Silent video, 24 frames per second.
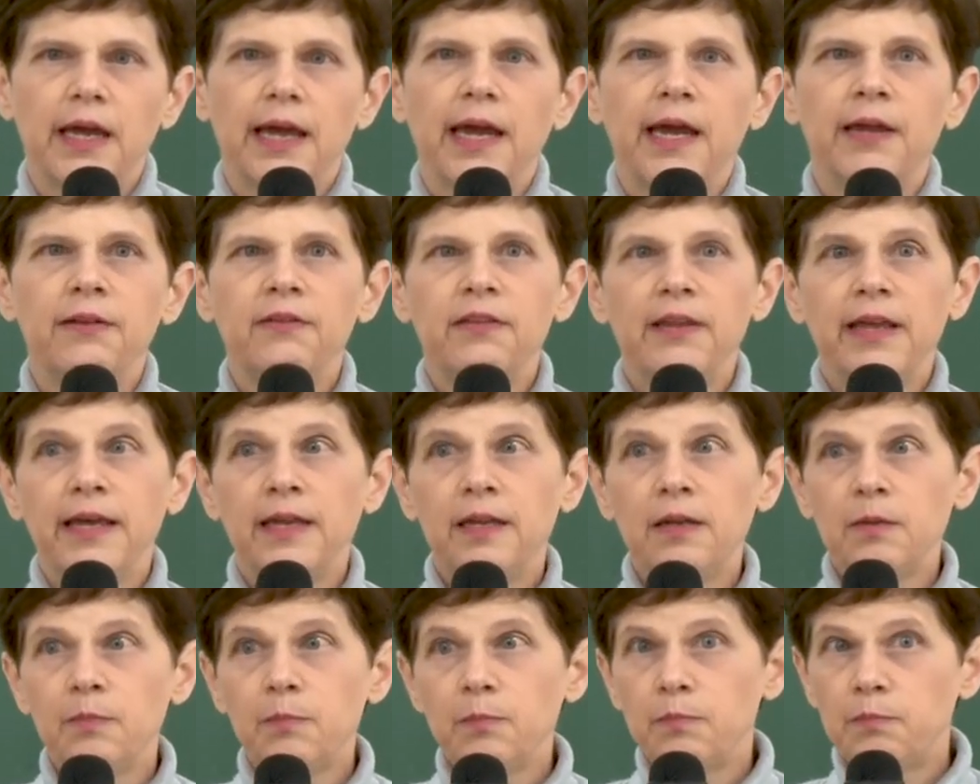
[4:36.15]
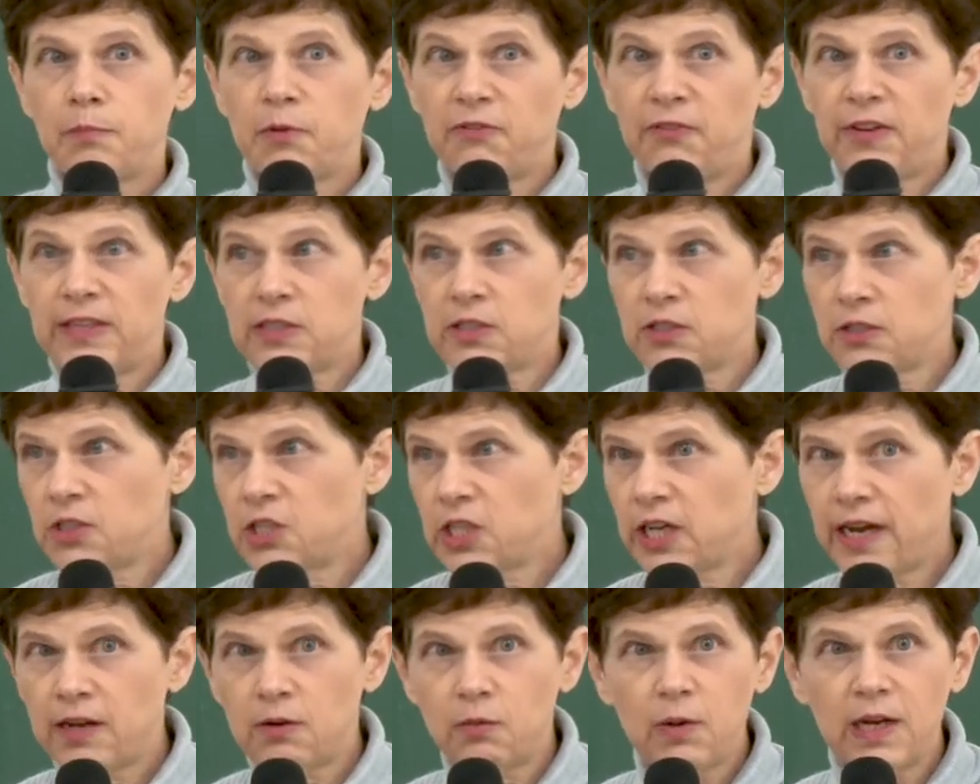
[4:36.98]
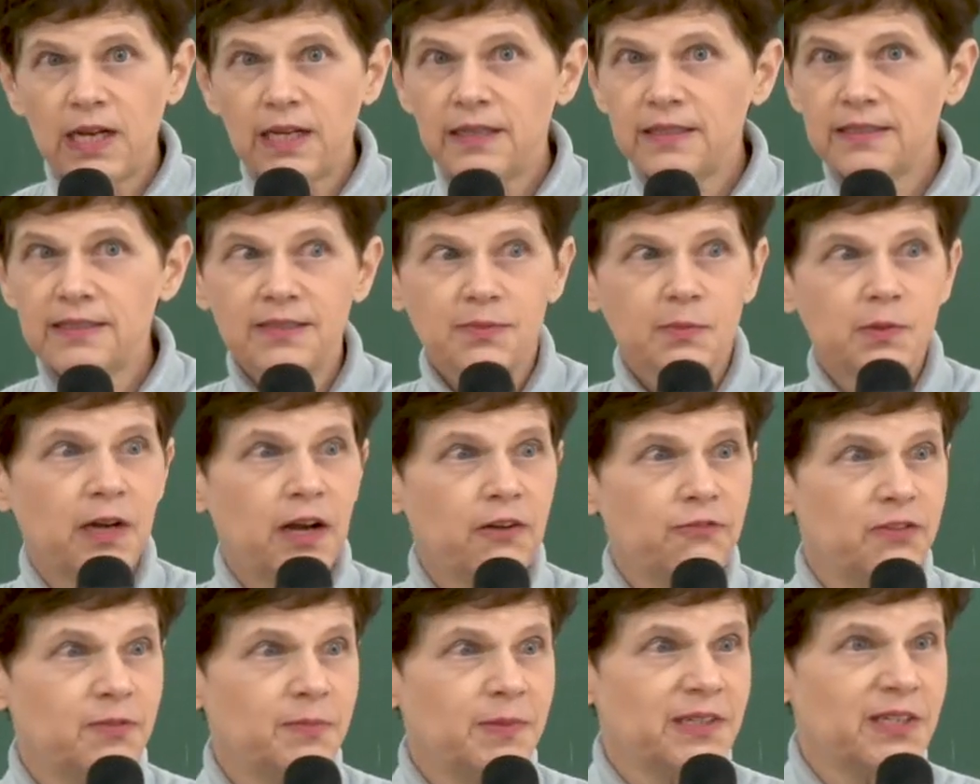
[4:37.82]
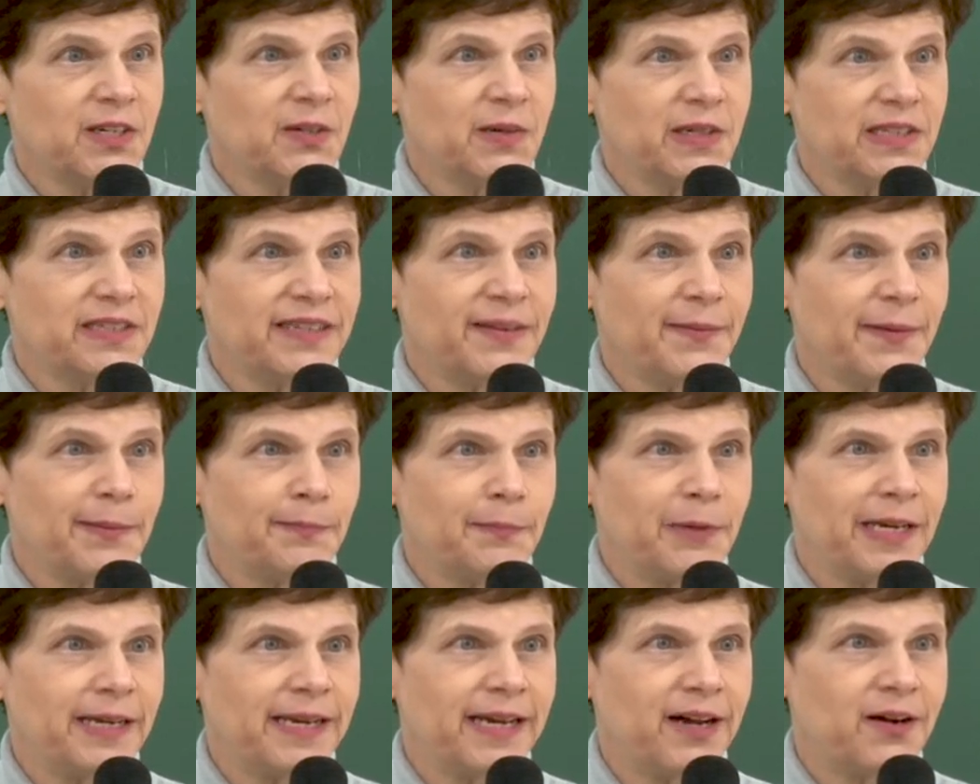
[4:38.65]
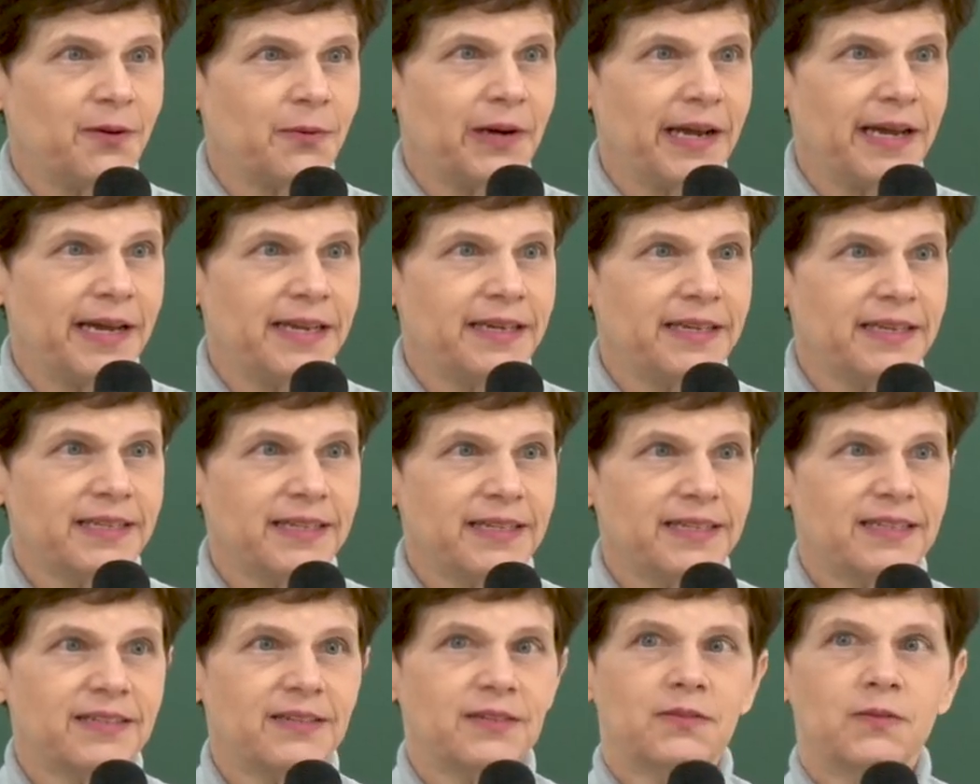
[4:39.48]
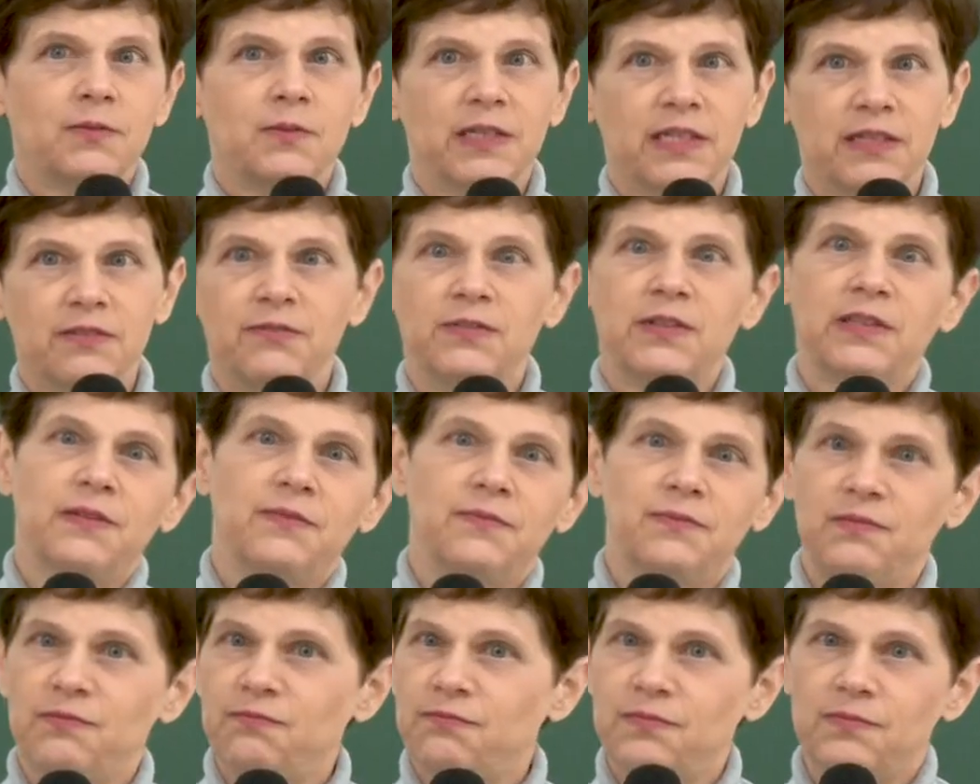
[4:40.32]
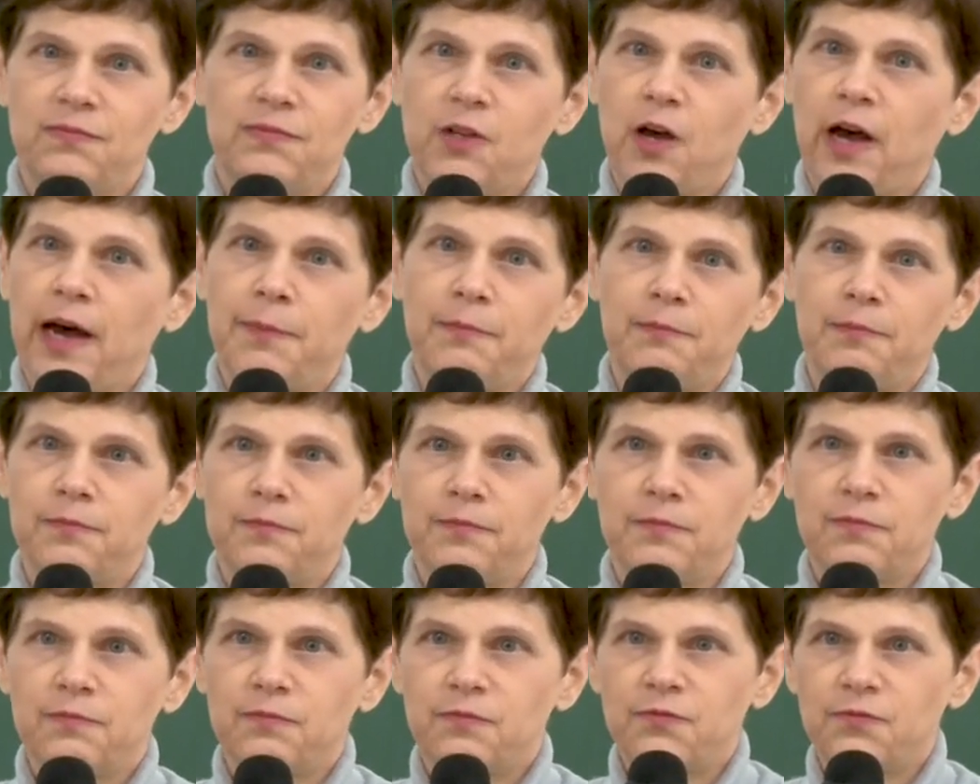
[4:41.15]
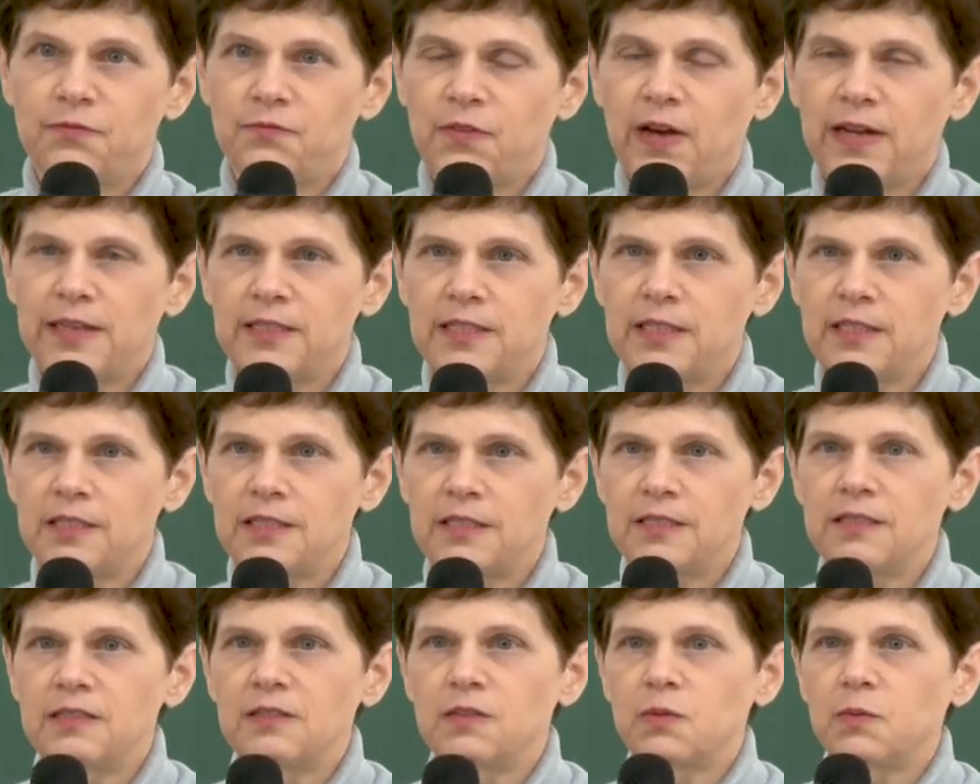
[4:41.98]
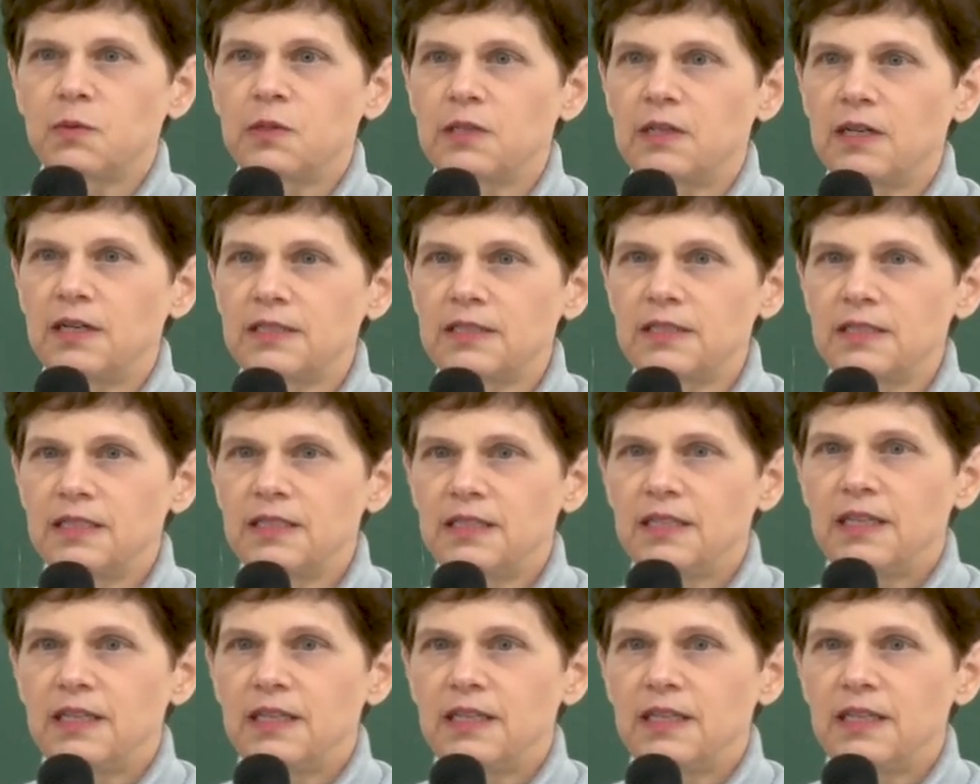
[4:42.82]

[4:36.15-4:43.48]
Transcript: And then Professor John Wells, we're all familiar with by now, right? One of the top phoneticians in the world.